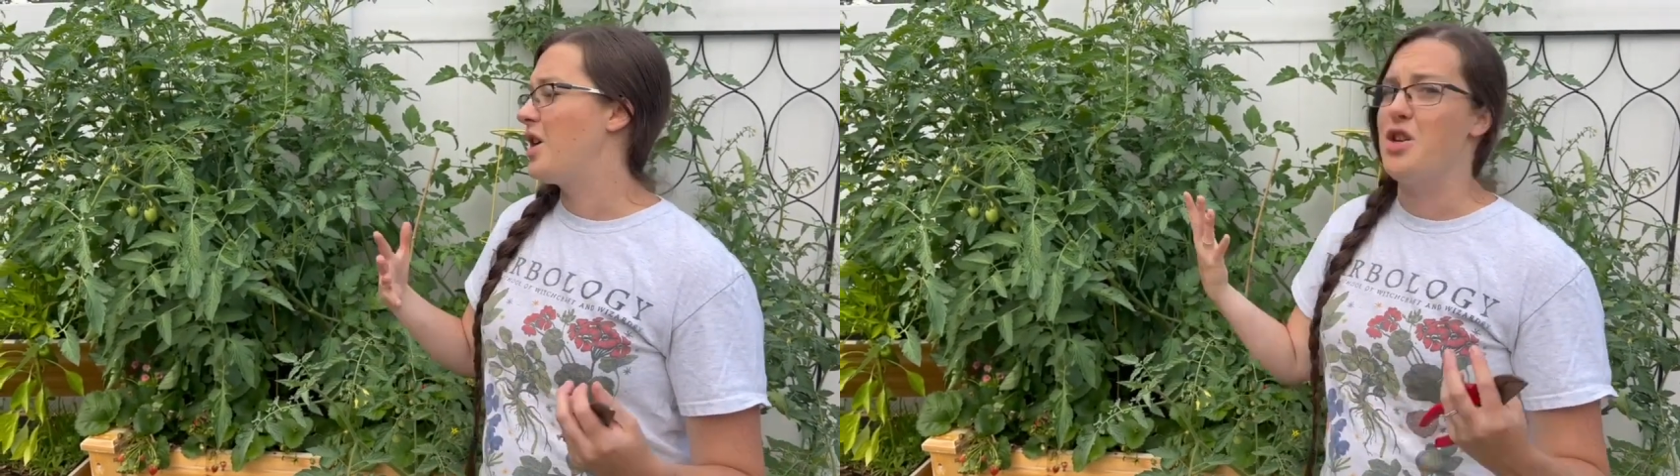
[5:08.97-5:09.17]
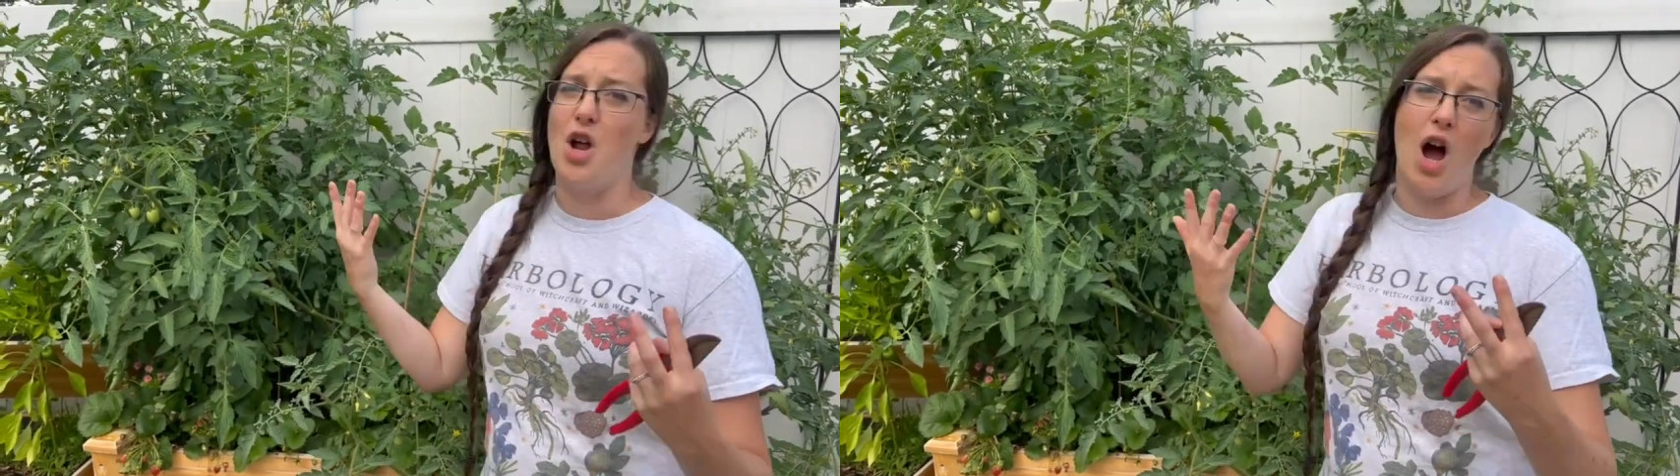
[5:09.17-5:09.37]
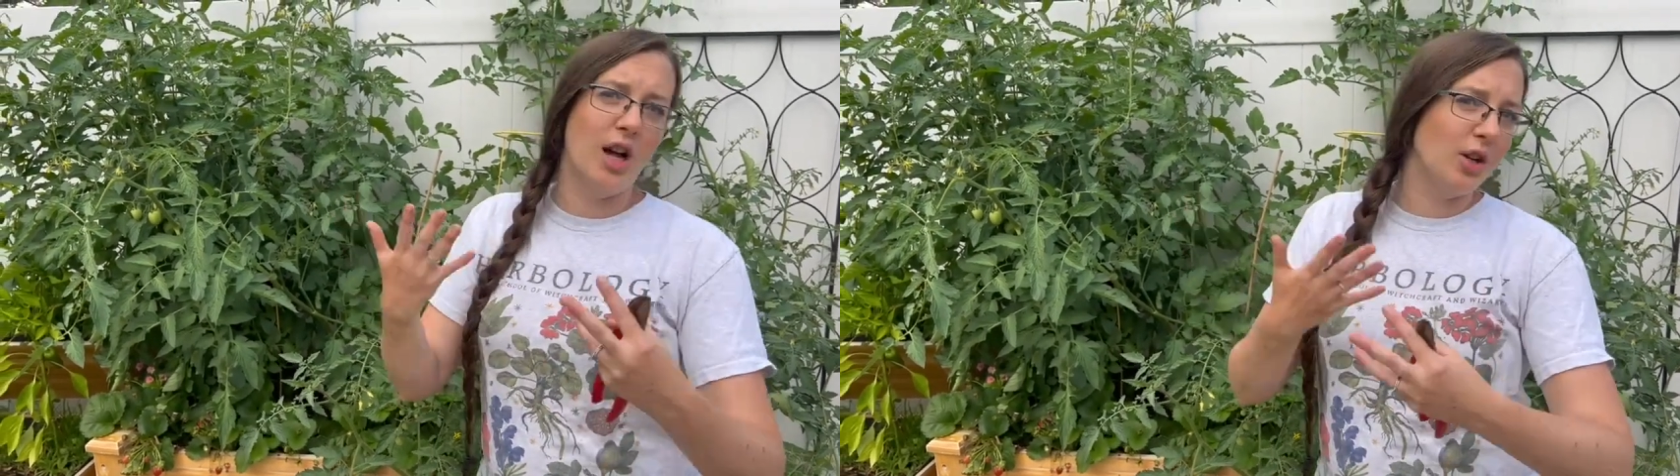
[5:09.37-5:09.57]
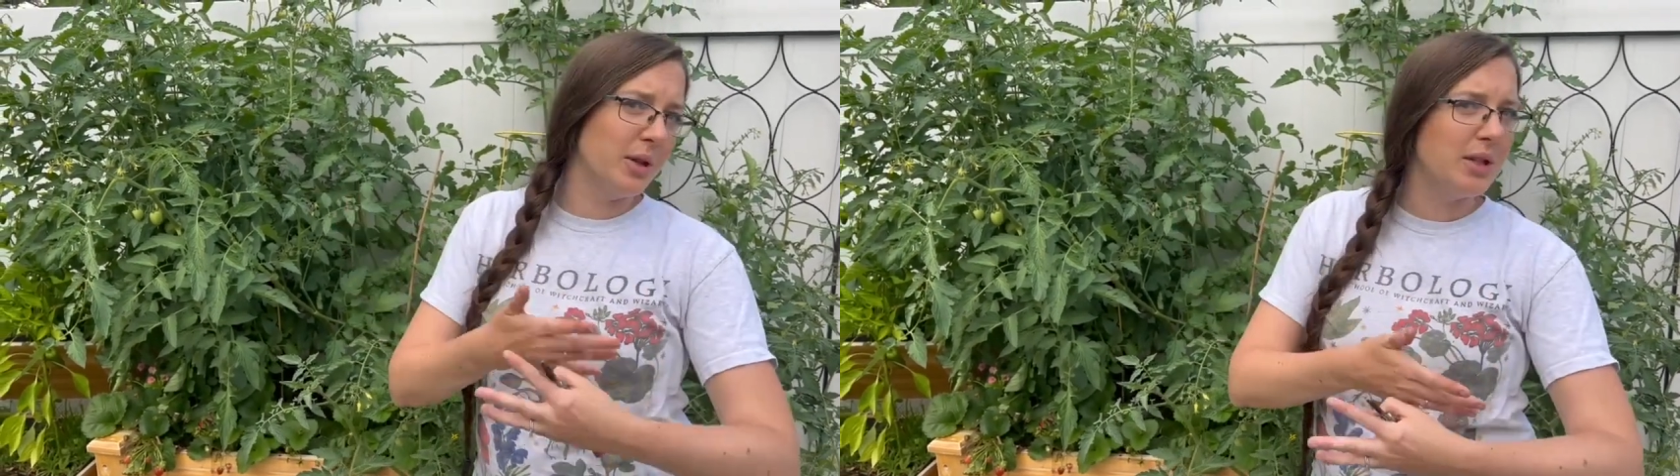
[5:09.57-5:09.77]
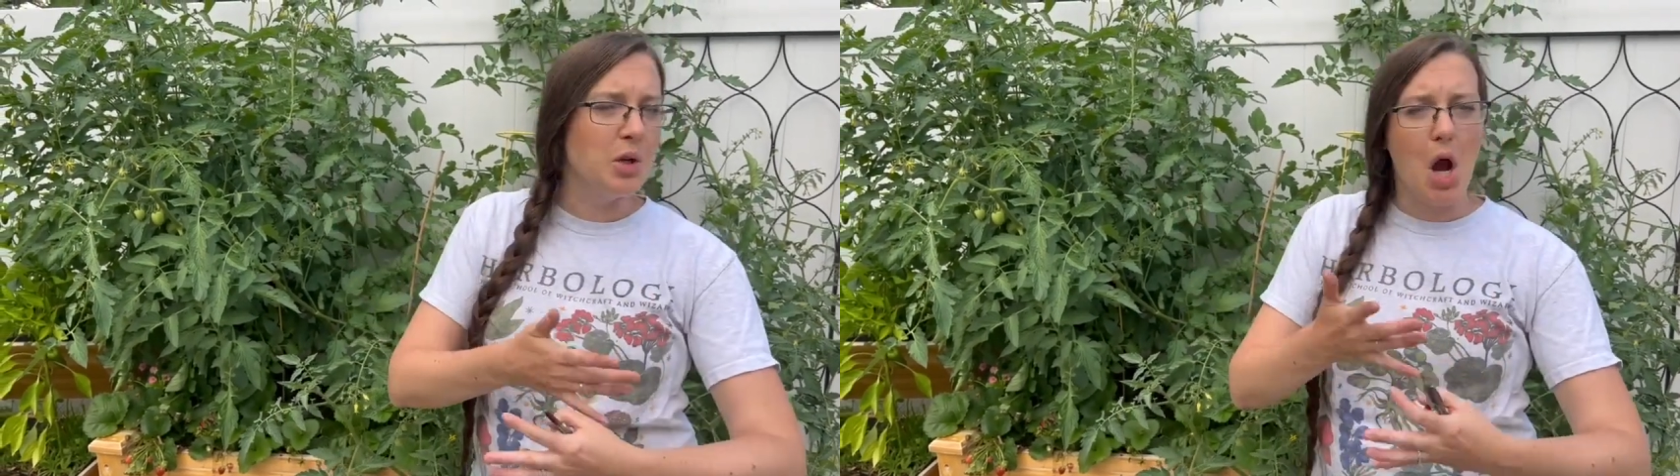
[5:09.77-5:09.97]
not
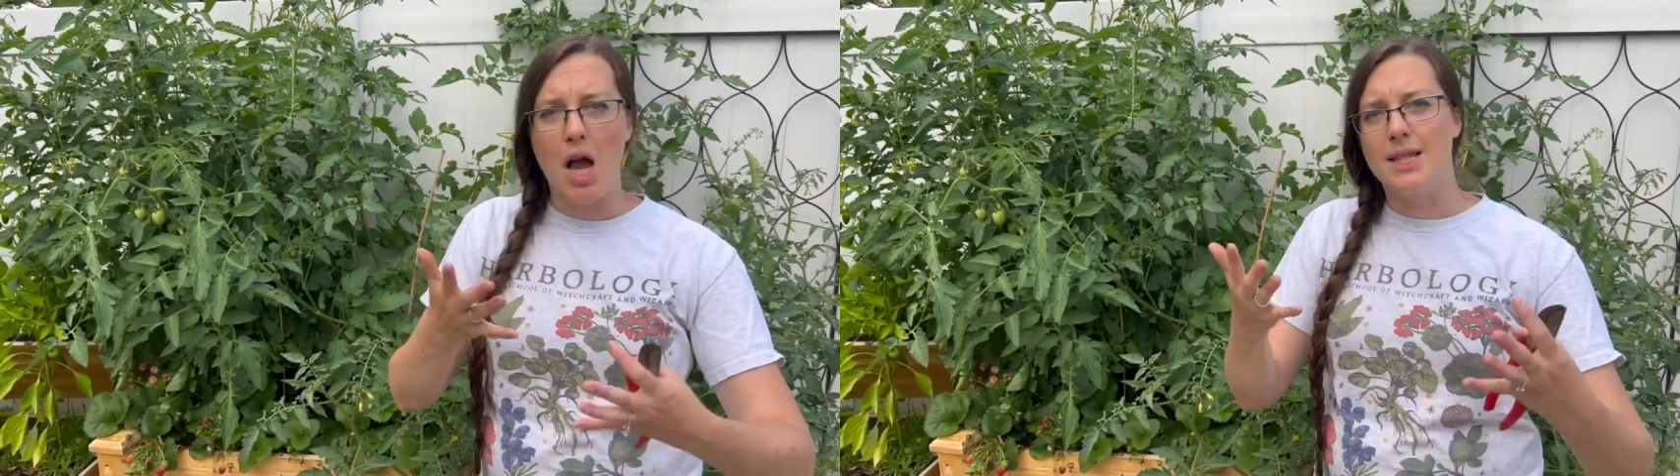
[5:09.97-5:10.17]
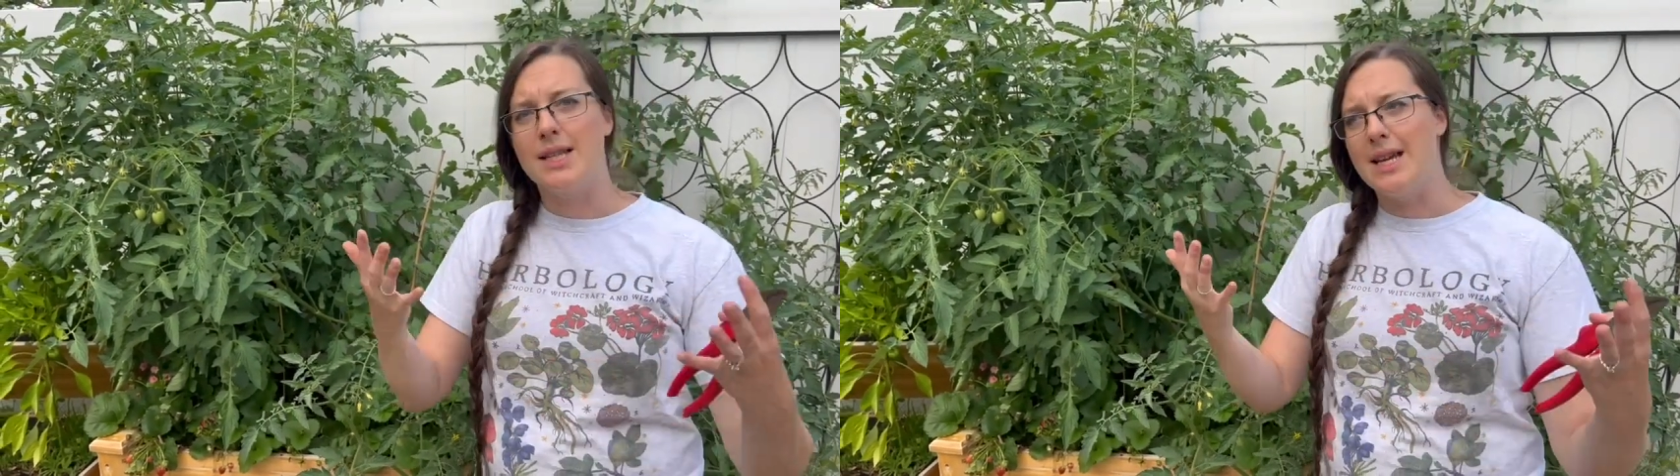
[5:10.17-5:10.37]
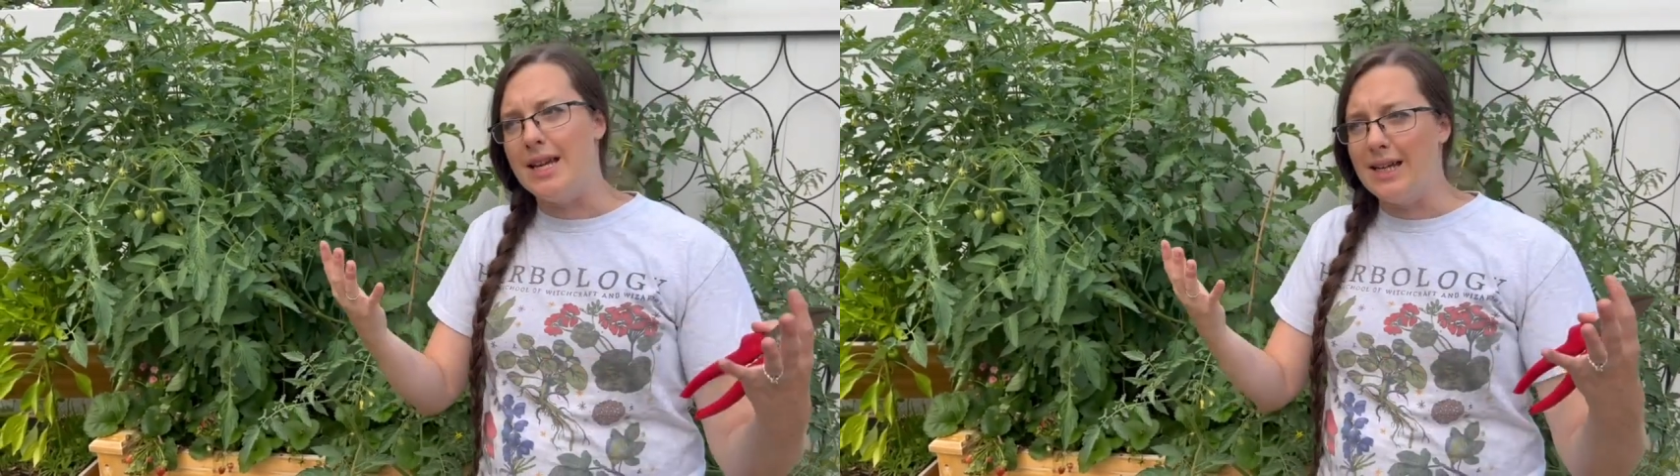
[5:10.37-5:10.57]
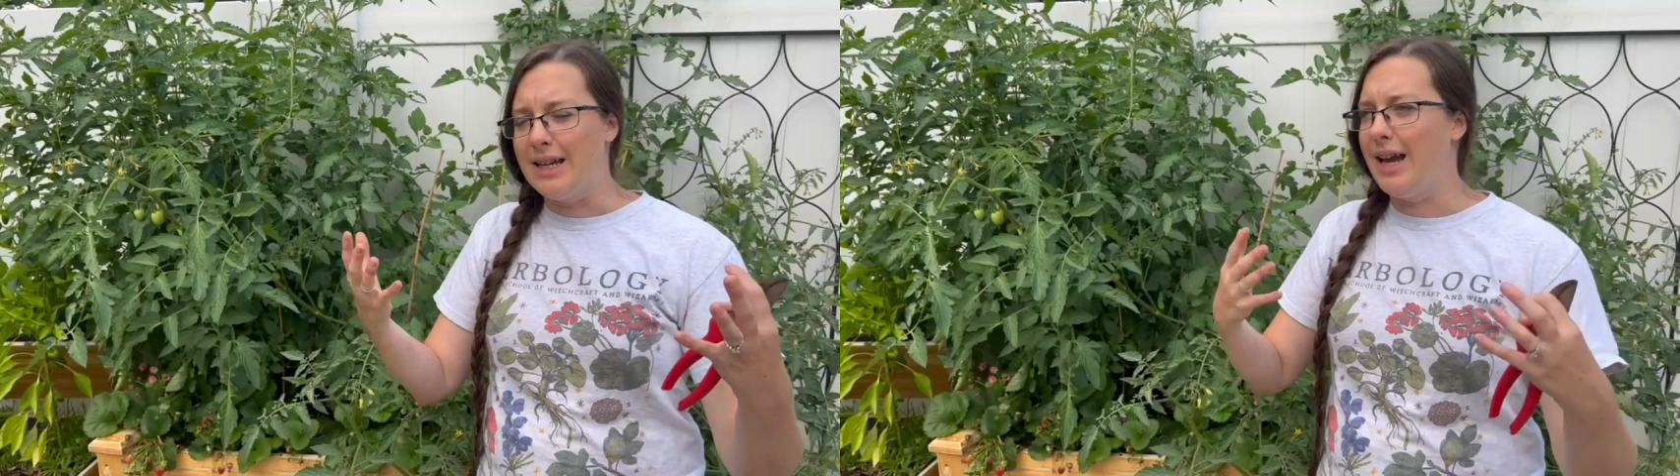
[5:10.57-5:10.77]
crisscrossing